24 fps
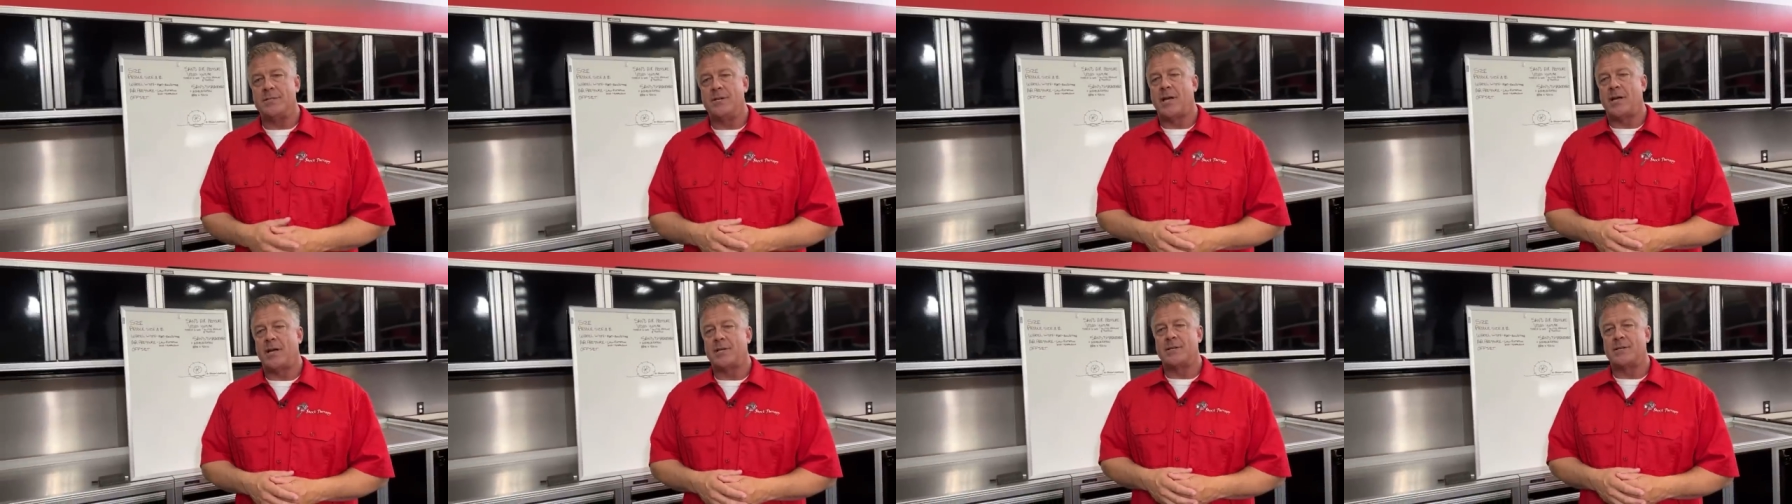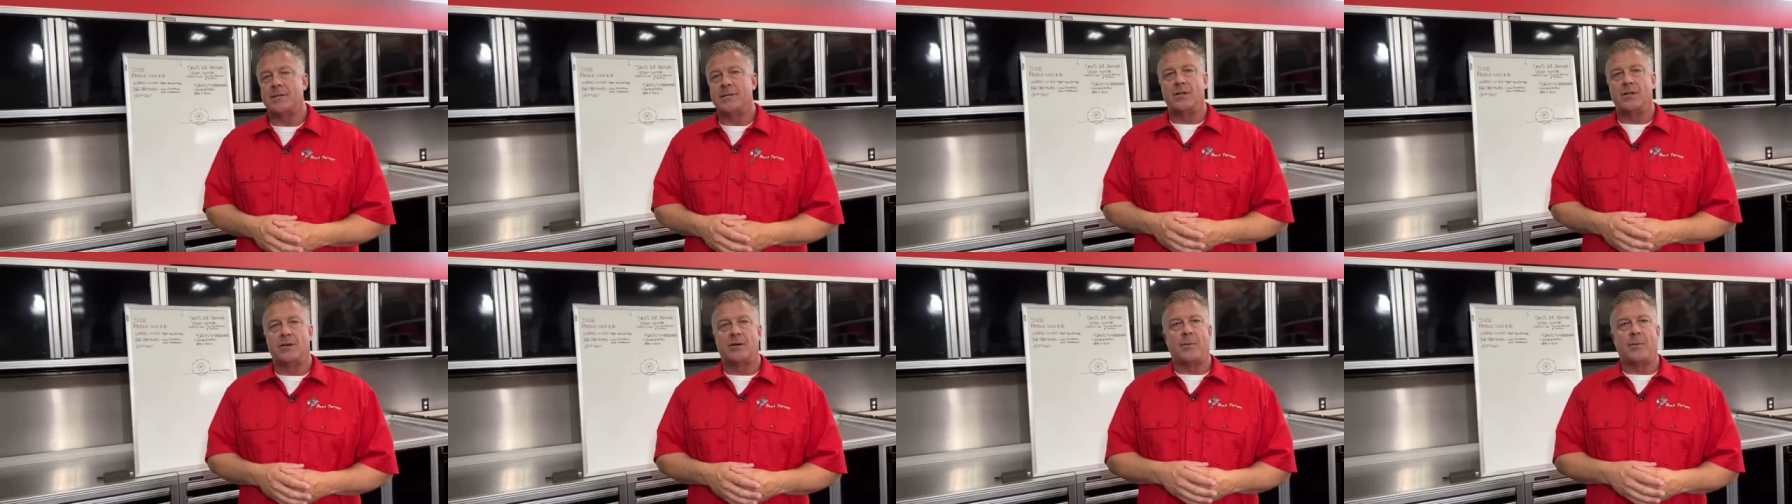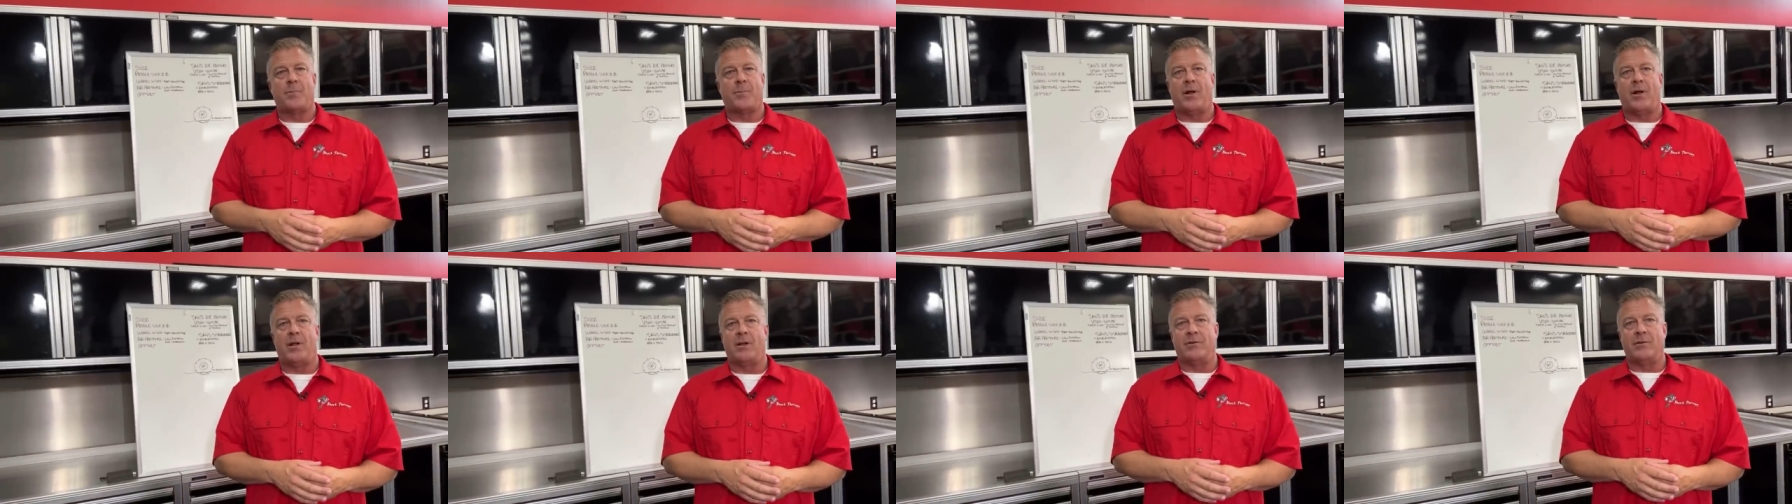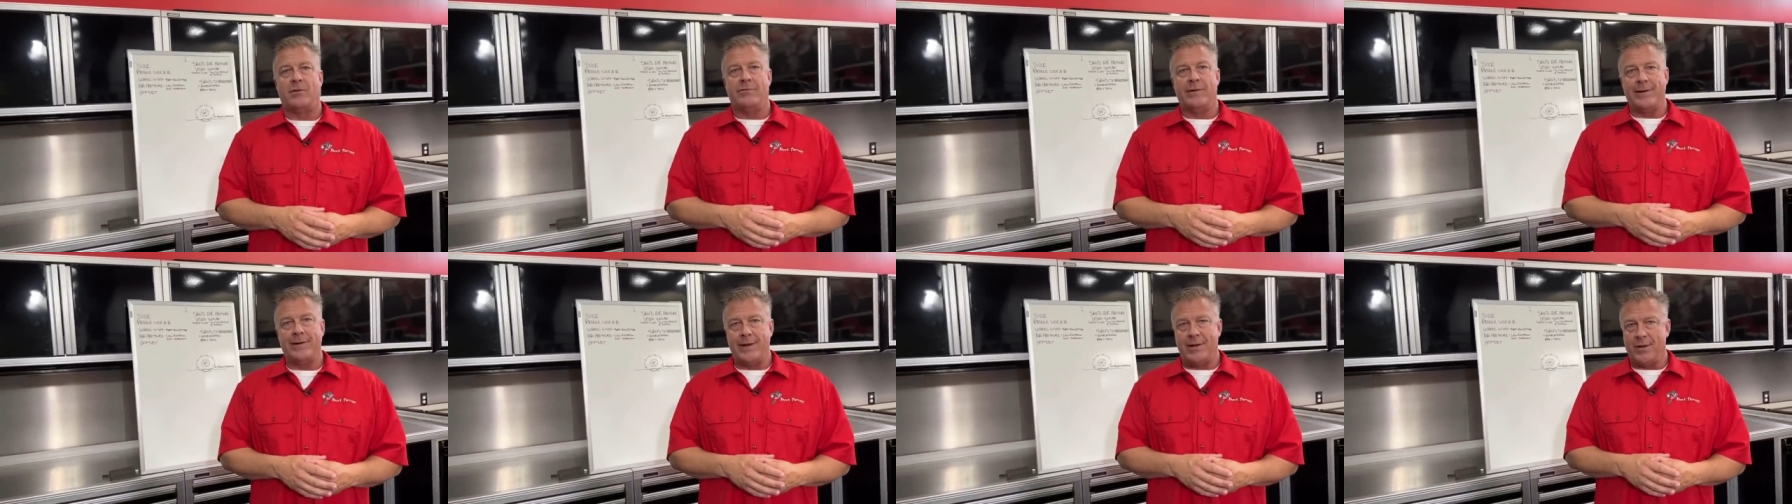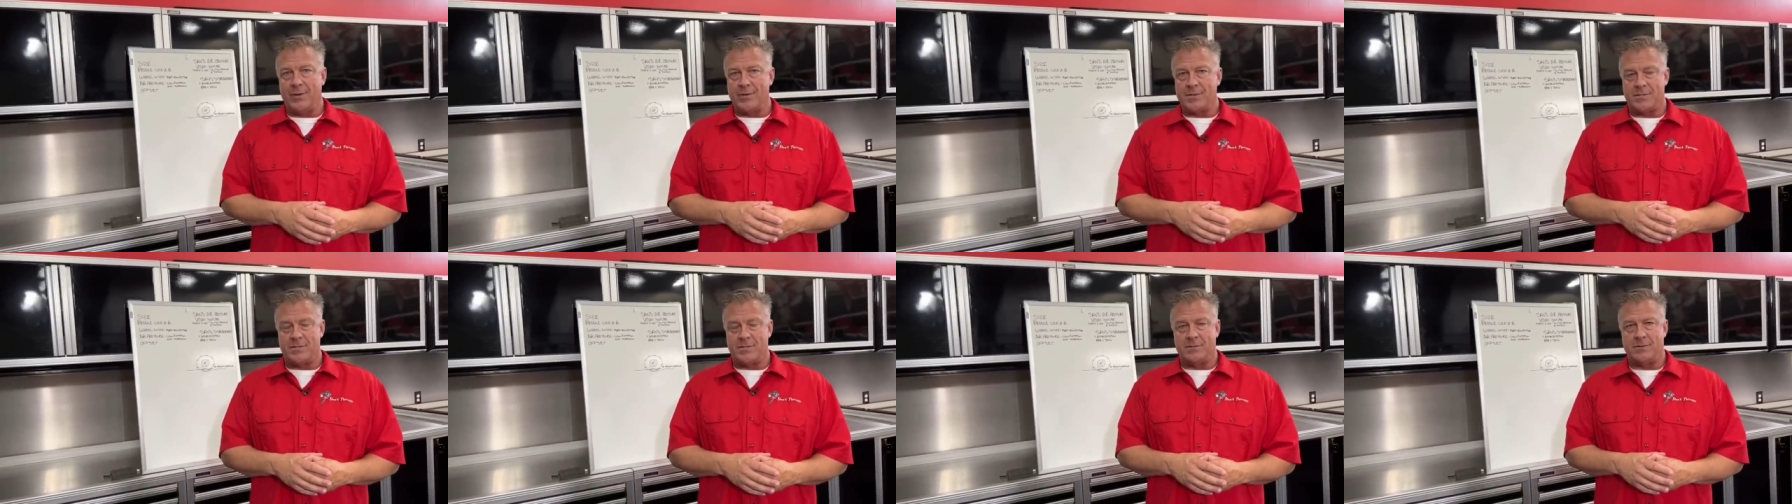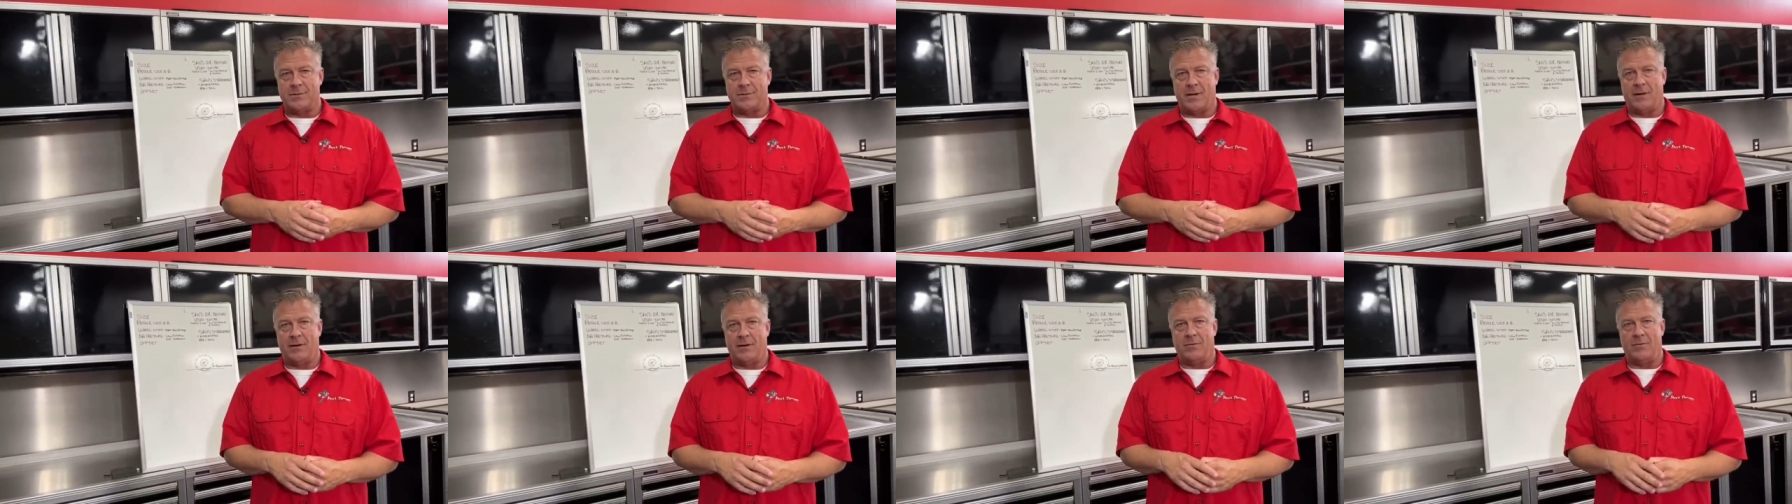You guys can look up all of our videos
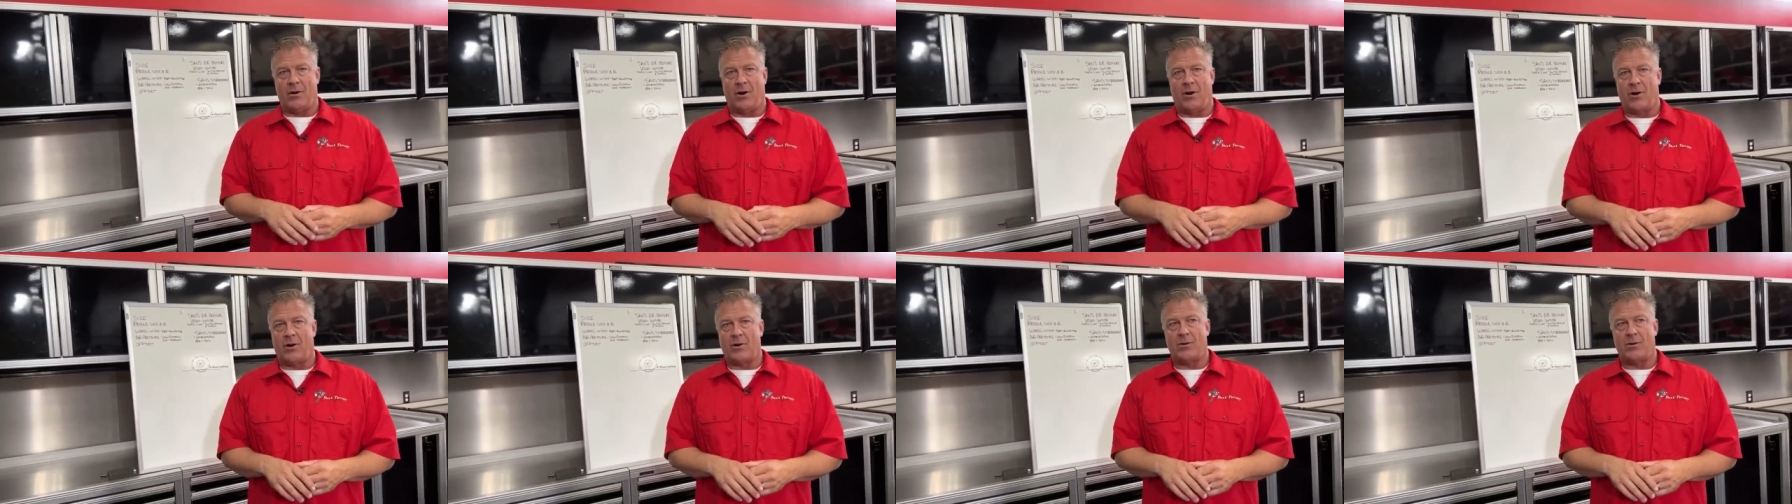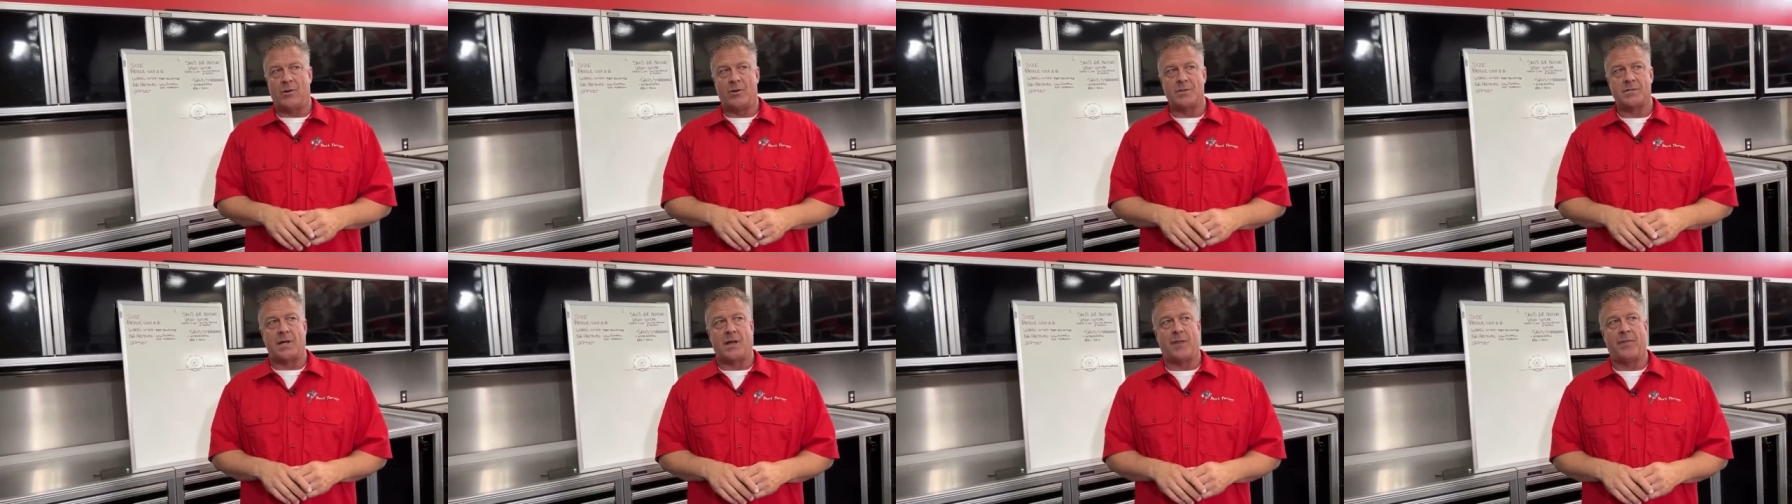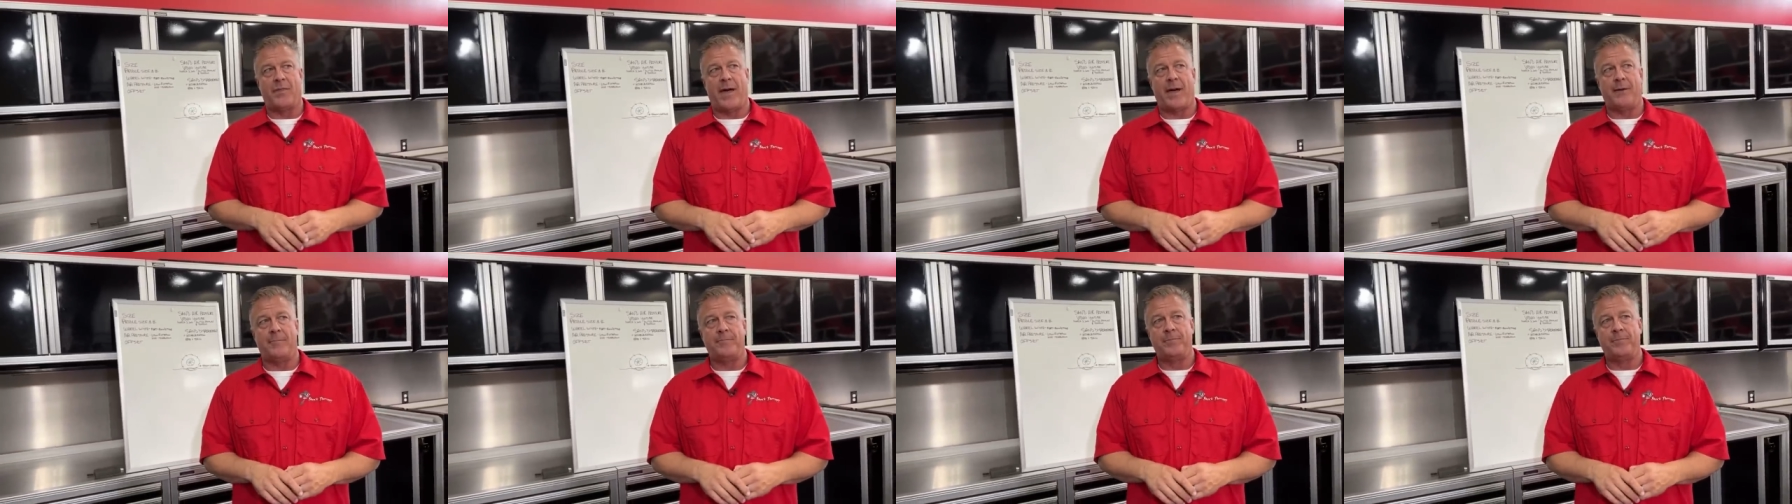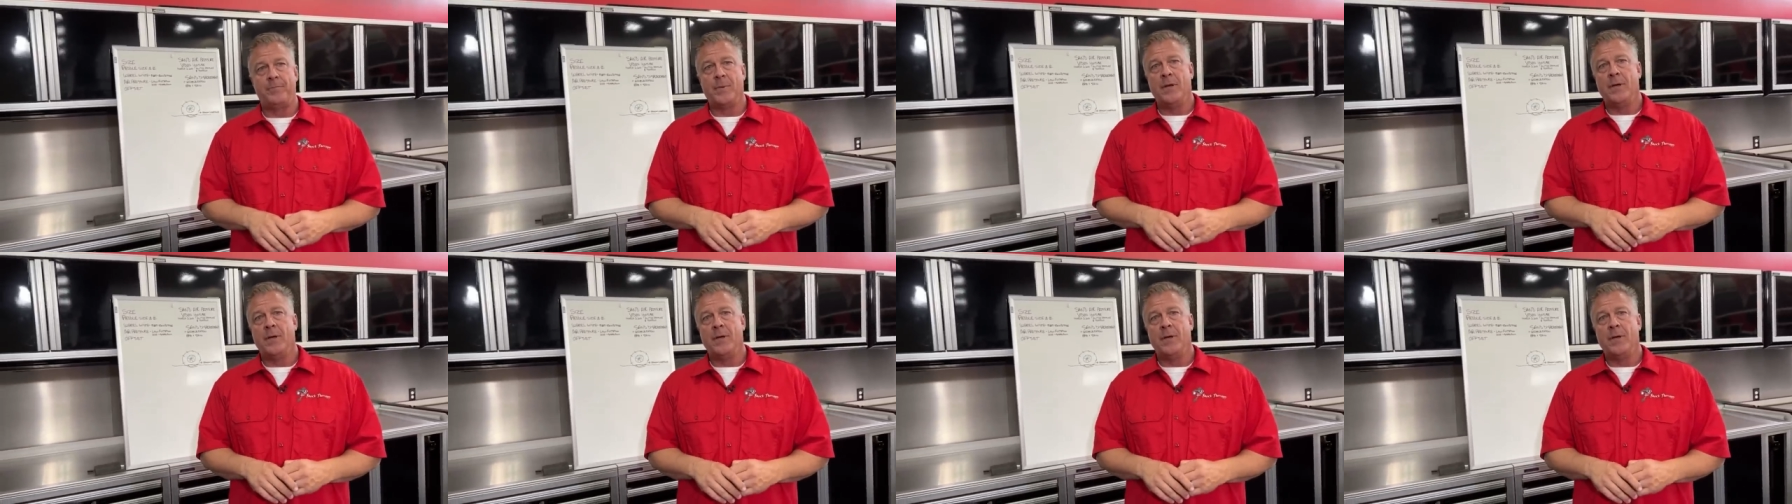and articles on that.